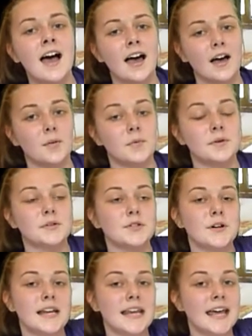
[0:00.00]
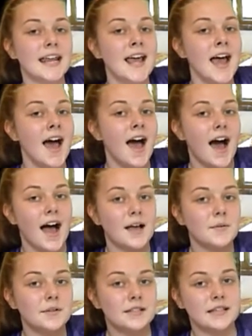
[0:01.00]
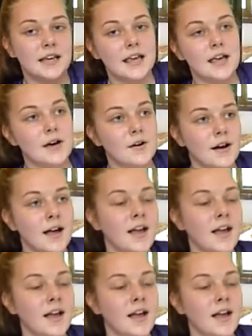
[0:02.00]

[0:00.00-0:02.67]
I hope you enjoyed it. I will see you